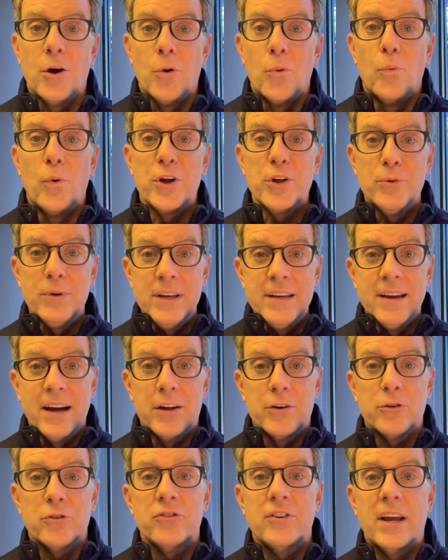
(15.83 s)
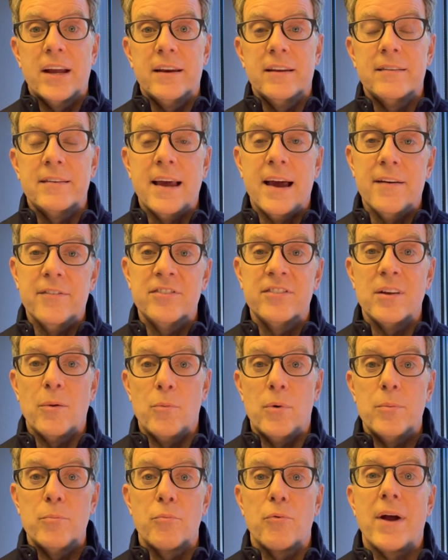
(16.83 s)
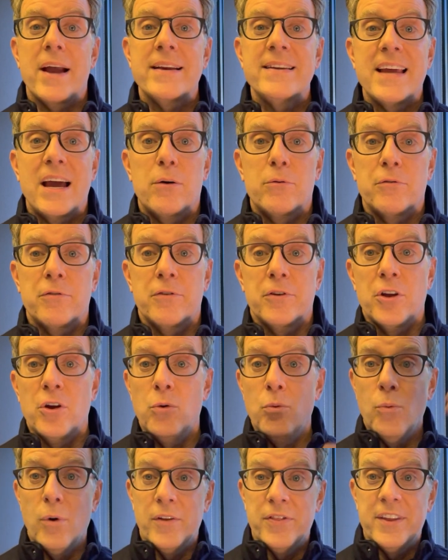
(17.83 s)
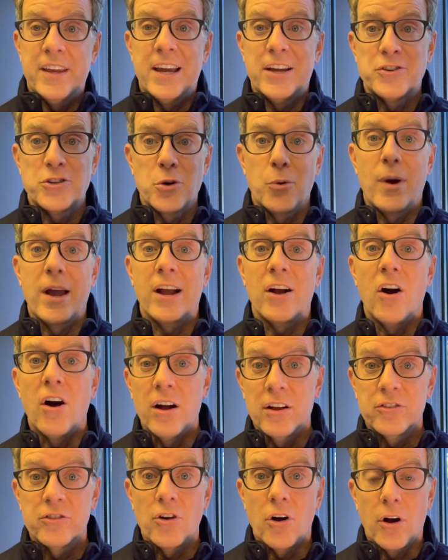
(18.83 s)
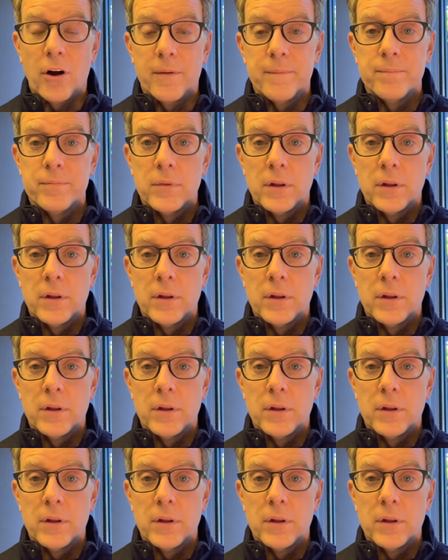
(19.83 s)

What you need to understand is have someone break down for you what the HOA costs are.